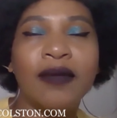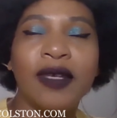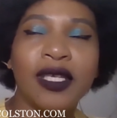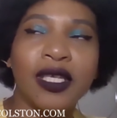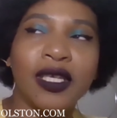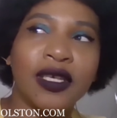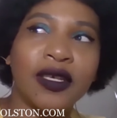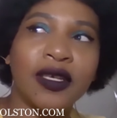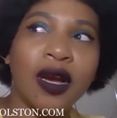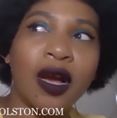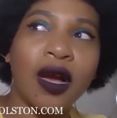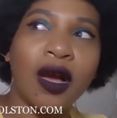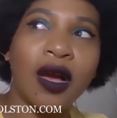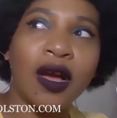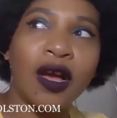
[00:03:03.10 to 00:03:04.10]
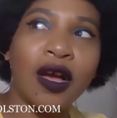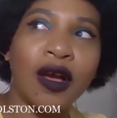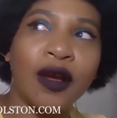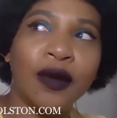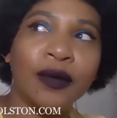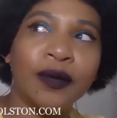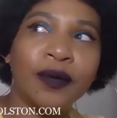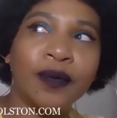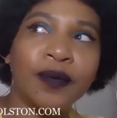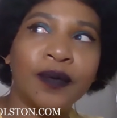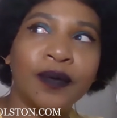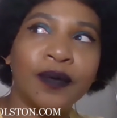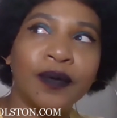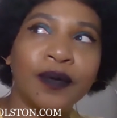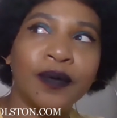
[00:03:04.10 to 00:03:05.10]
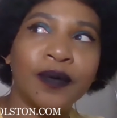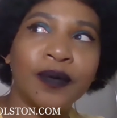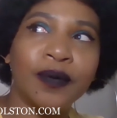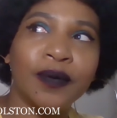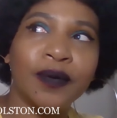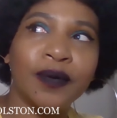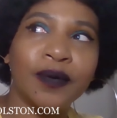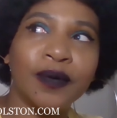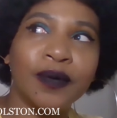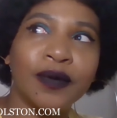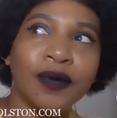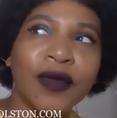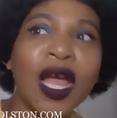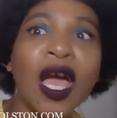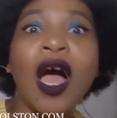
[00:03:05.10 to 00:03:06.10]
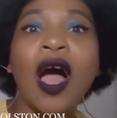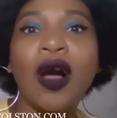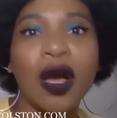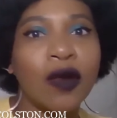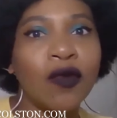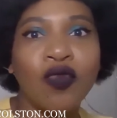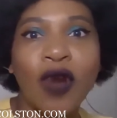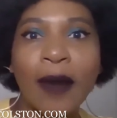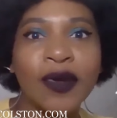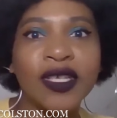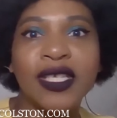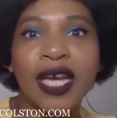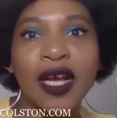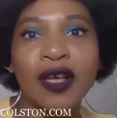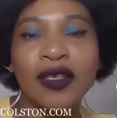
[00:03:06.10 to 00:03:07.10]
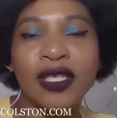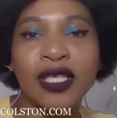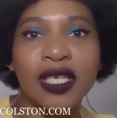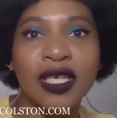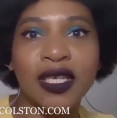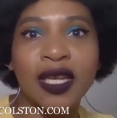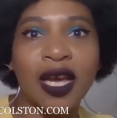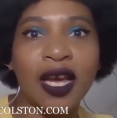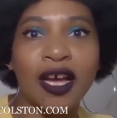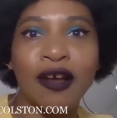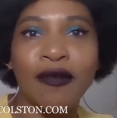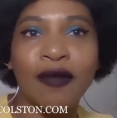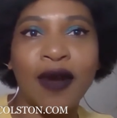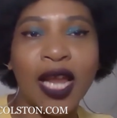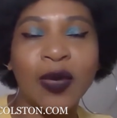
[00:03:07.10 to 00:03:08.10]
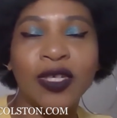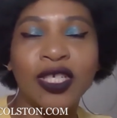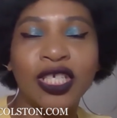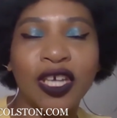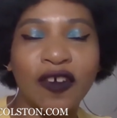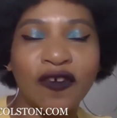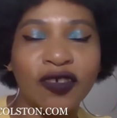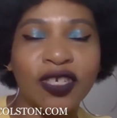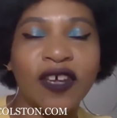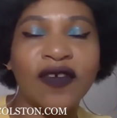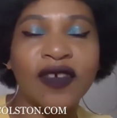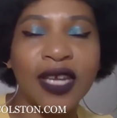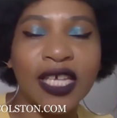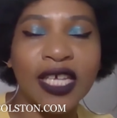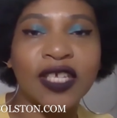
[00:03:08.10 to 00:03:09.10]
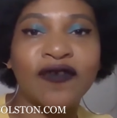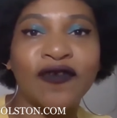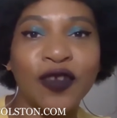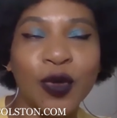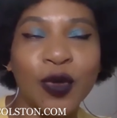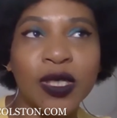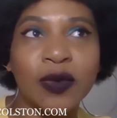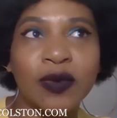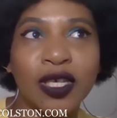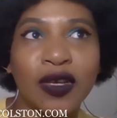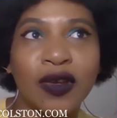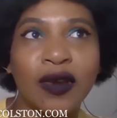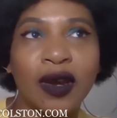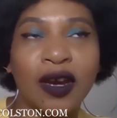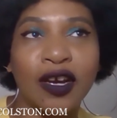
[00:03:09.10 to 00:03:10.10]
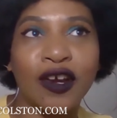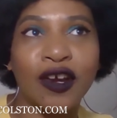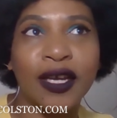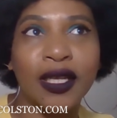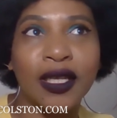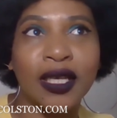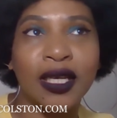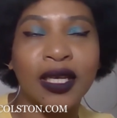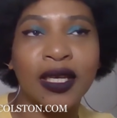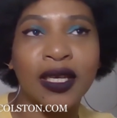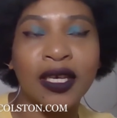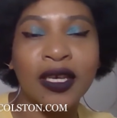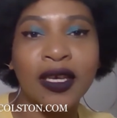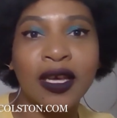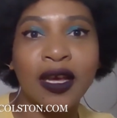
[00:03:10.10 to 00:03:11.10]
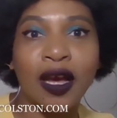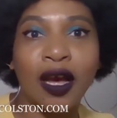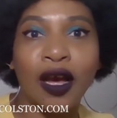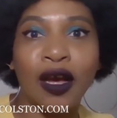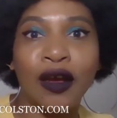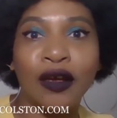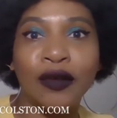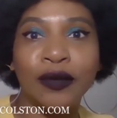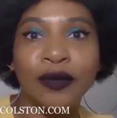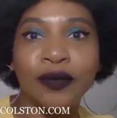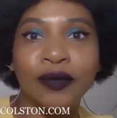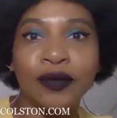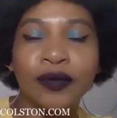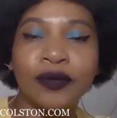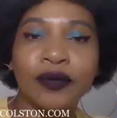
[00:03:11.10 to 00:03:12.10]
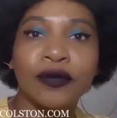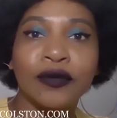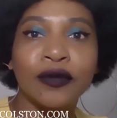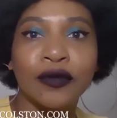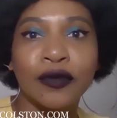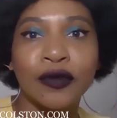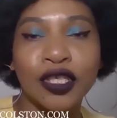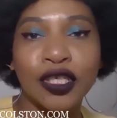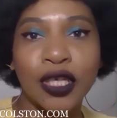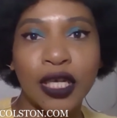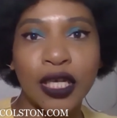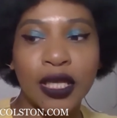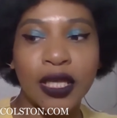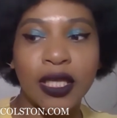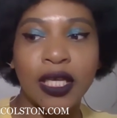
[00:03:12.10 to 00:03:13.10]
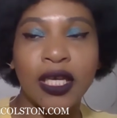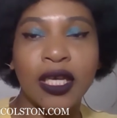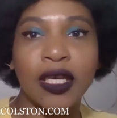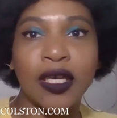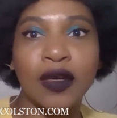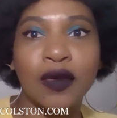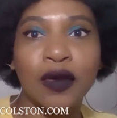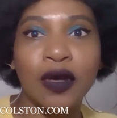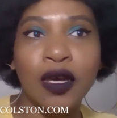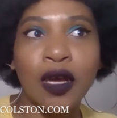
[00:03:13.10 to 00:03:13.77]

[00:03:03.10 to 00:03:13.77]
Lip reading: Let me see. Robert Townsend, Hollywood Shuffle definitely has influenced me greatly. Trying to think.